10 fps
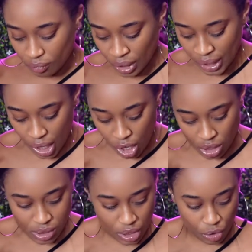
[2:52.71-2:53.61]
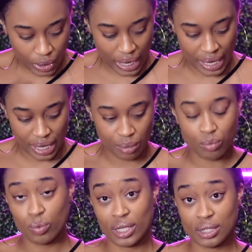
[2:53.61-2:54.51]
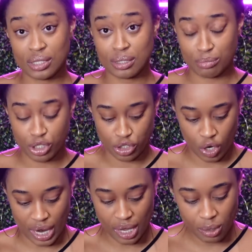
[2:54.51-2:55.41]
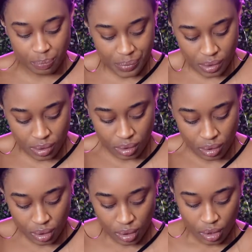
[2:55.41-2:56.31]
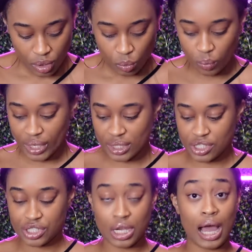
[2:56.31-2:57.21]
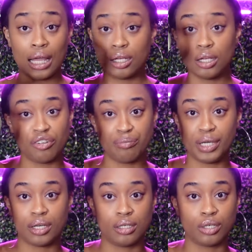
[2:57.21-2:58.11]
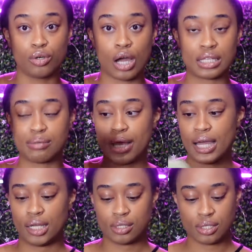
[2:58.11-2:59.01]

It also came with some straps, which I love me a good crossbody.